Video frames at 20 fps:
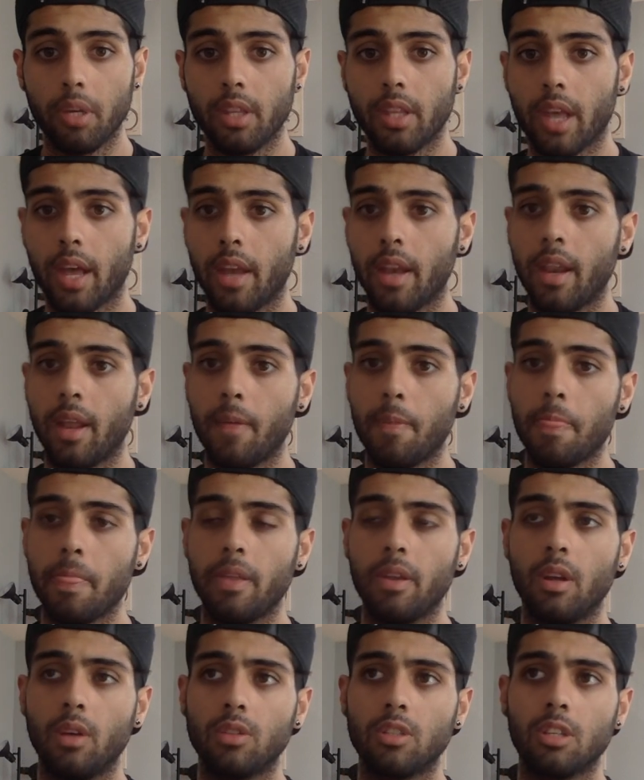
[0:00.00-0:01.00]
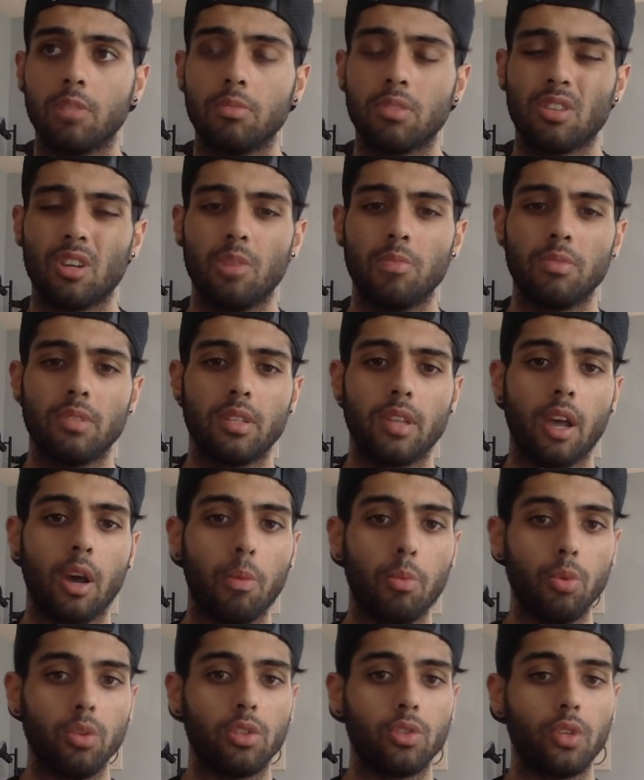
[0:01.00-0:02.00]
it. That some SARMs
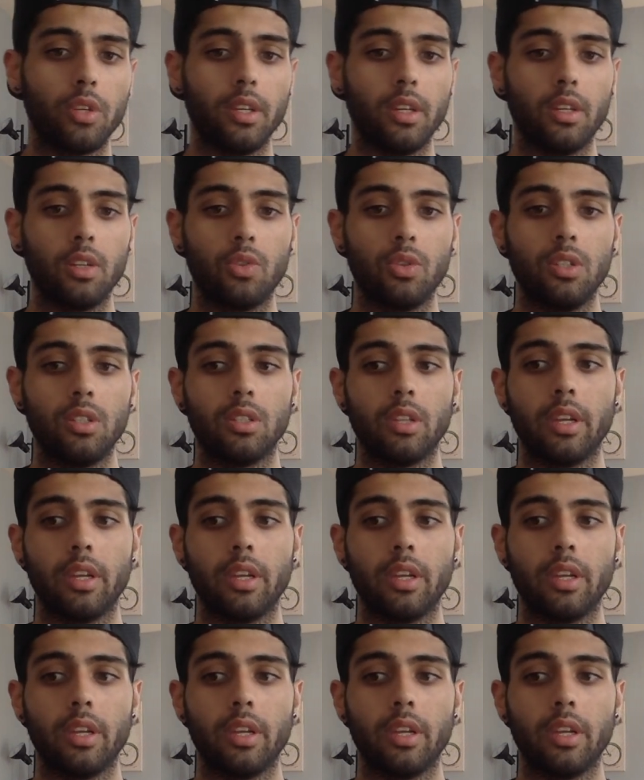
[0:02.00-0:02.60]
help with strength increase,